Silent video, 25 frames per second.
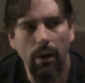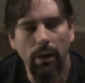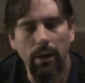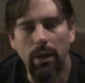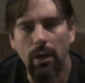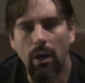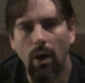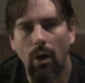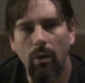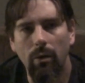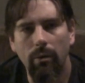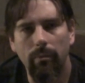you
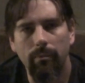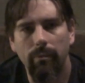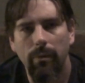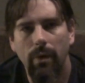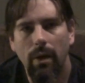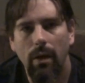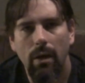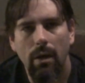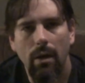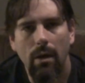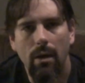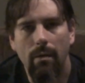know,
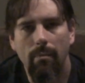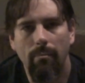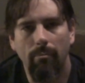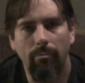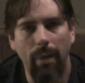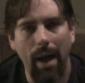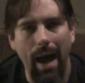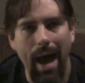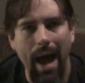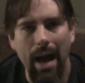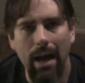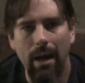
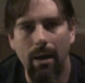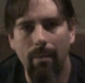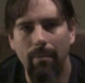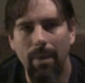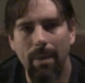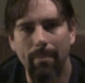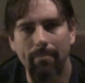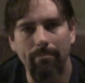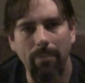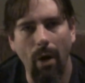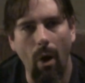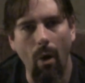bag them
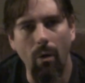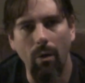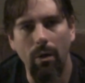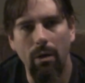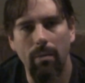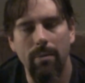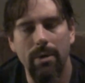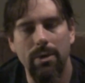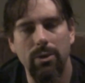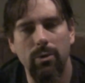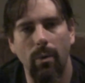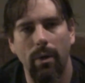and board
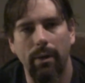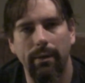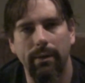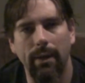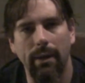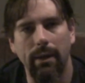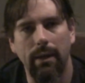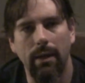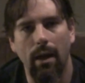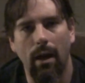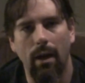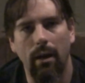them is what
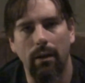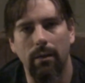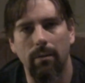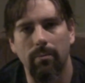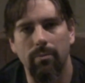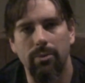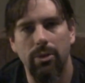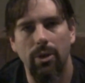they call them.